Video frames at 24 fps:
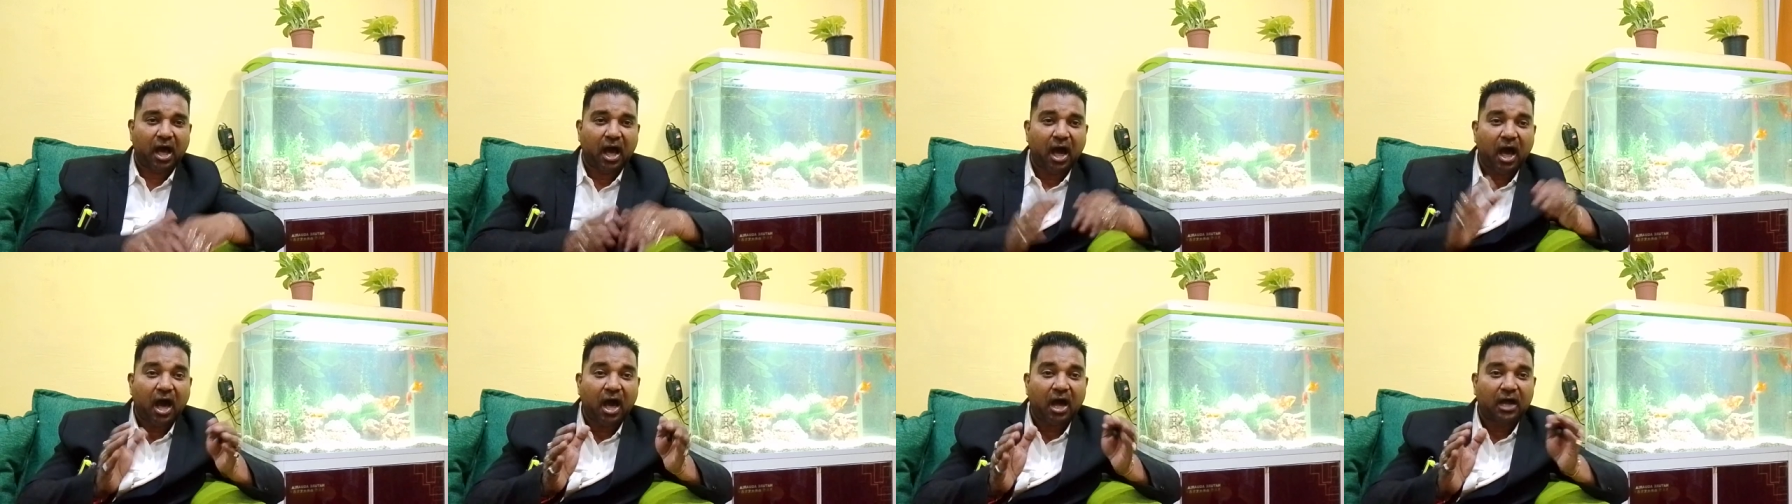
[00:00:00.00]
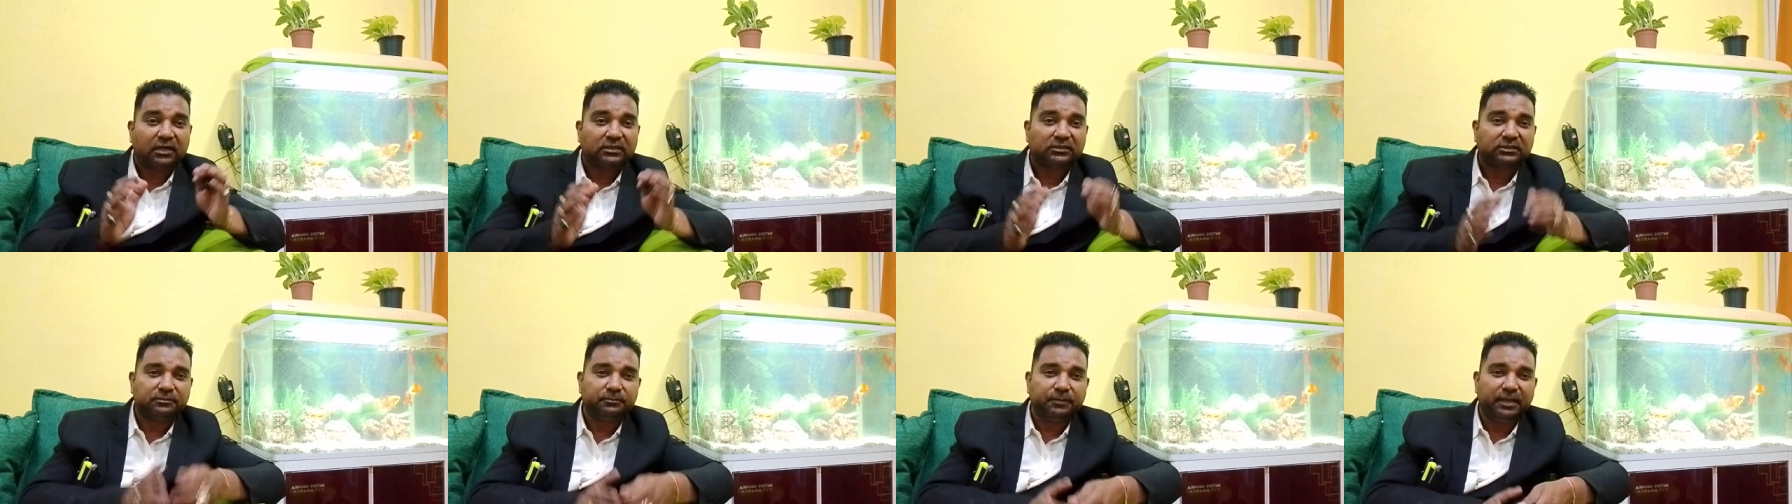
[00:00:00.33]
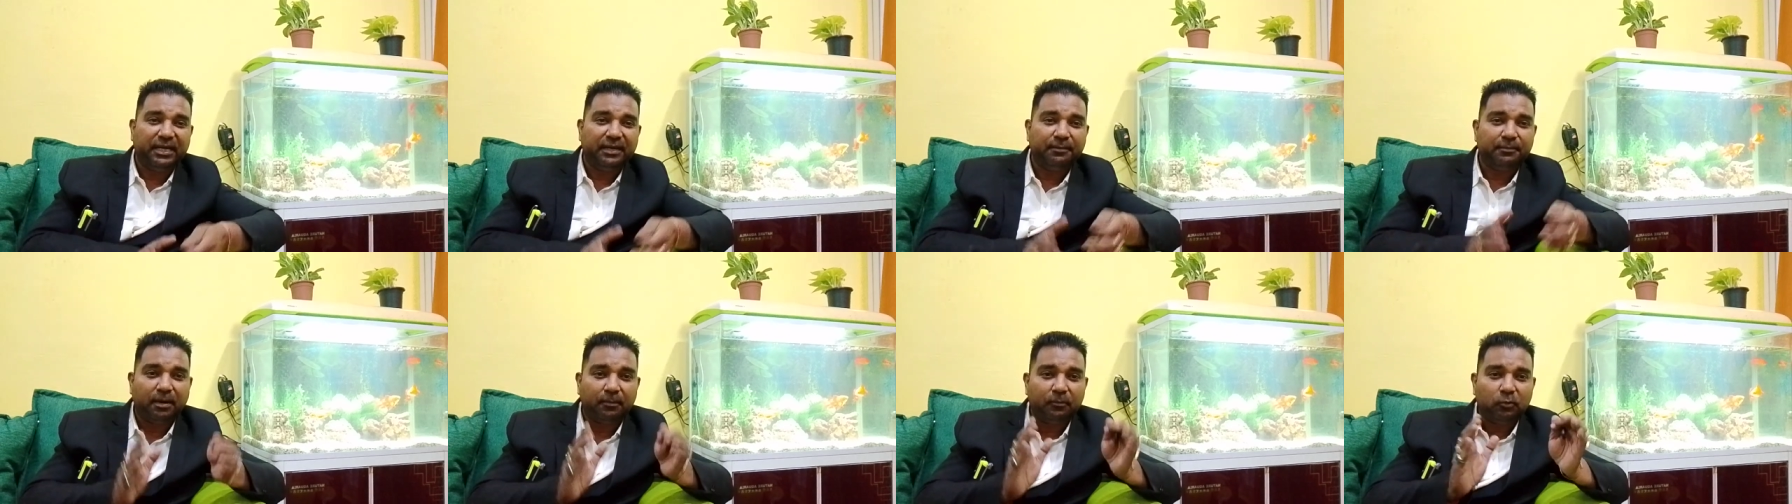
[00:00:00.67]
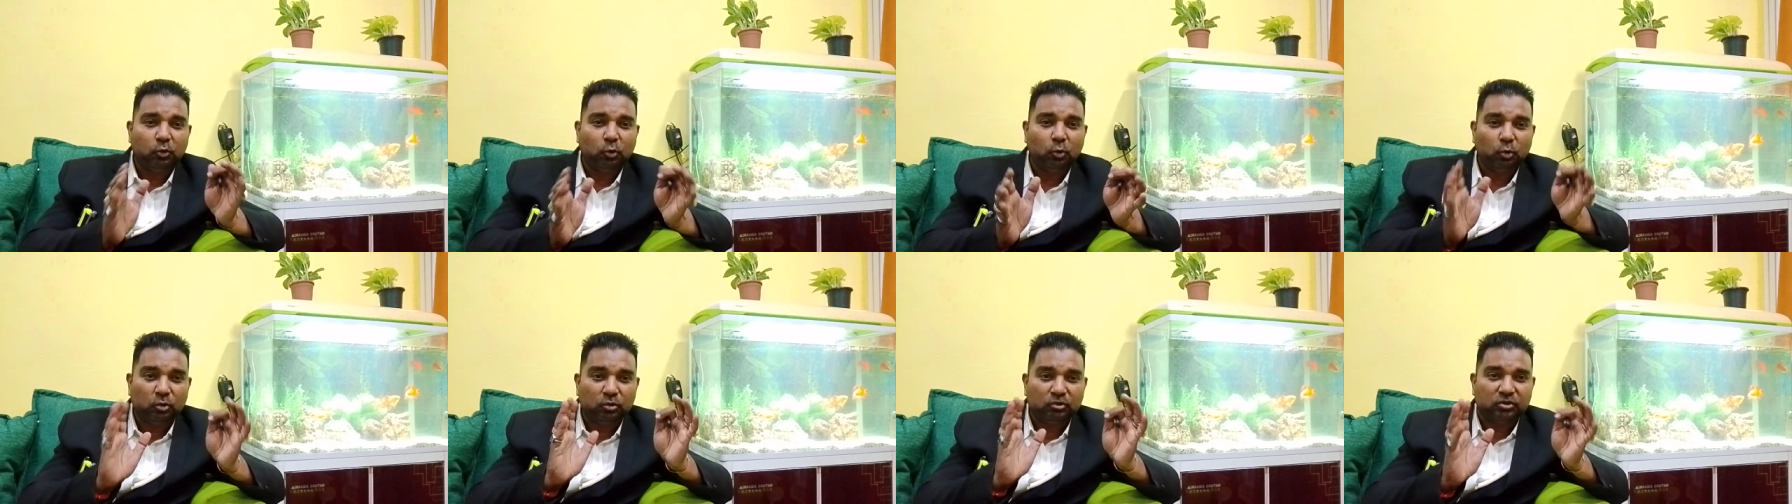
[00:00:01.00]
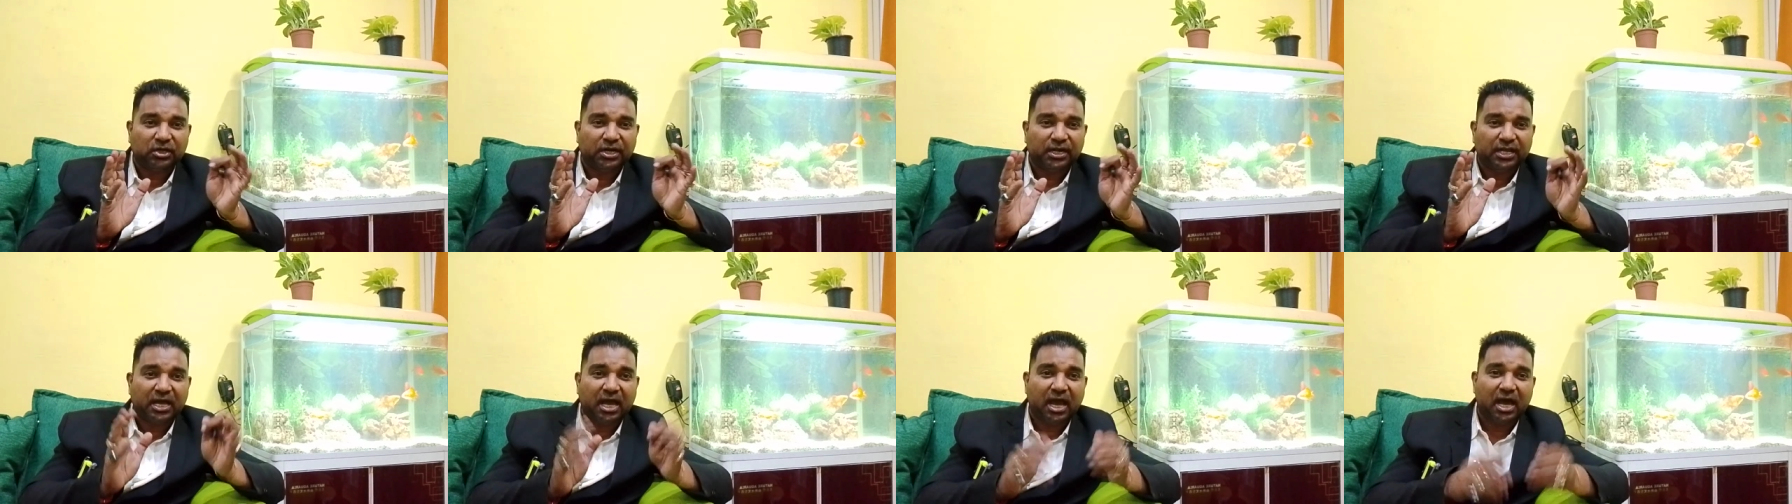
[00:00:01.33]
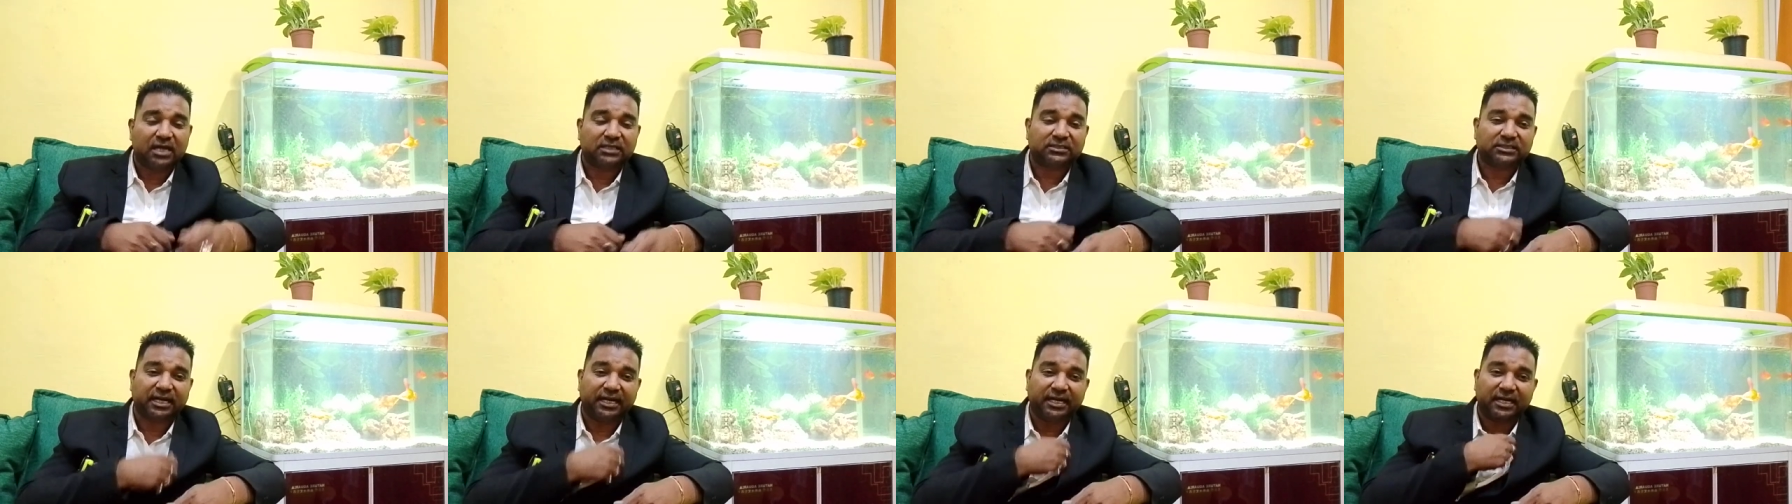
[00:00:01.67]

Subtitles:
hours, minimum 2 to 3 hours,